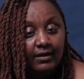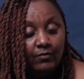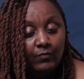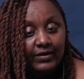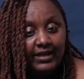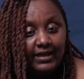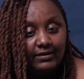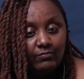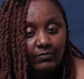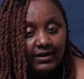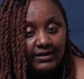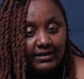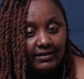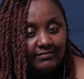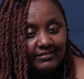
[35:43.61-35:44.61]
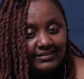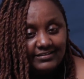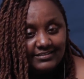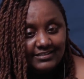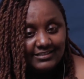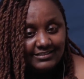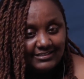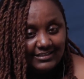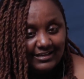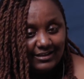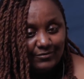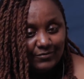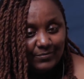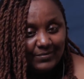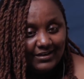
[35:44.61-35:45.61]
We had 169
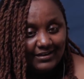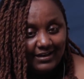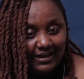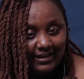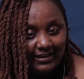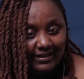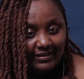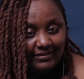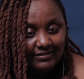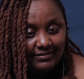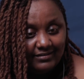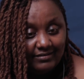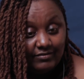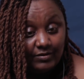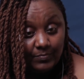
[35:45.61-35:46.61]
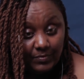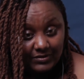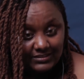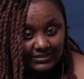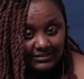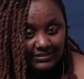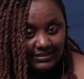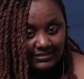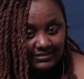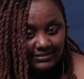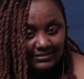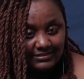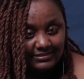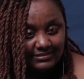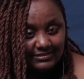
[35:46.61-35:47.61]
women die, reported
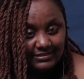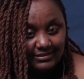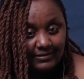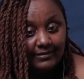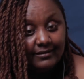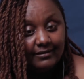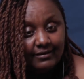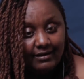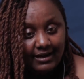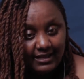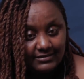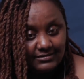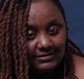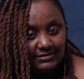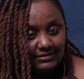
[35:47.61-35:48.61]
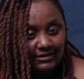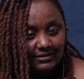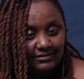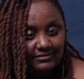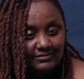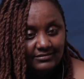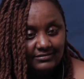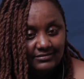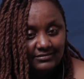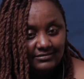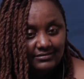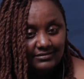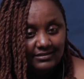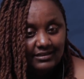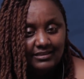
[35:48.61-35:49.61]
cases last year.
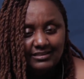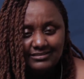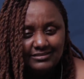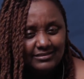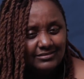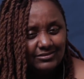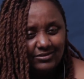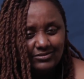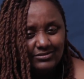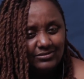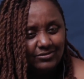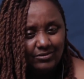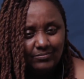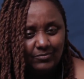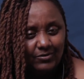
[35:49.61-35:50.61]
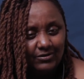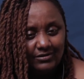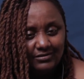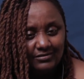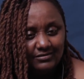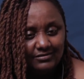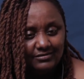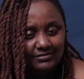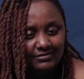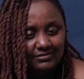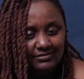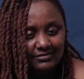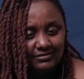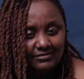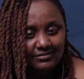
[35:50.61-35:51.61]
This is not normal.
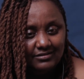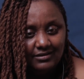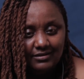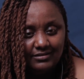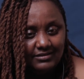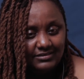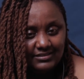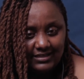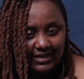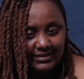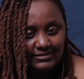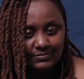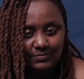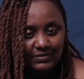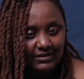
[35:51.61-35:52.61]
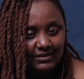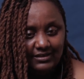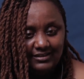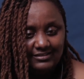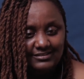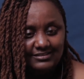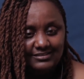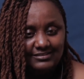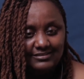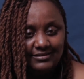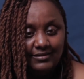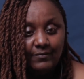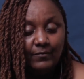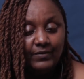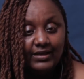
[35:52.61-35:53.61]
This can't be it.
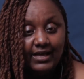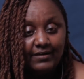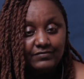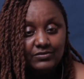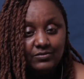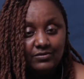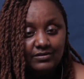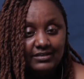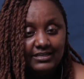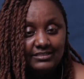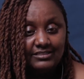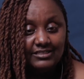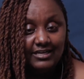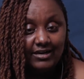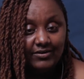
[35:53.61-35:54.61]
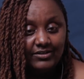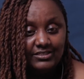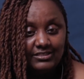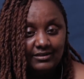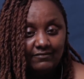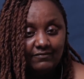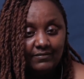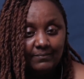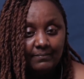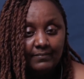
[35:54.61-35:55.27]
We have to create narrative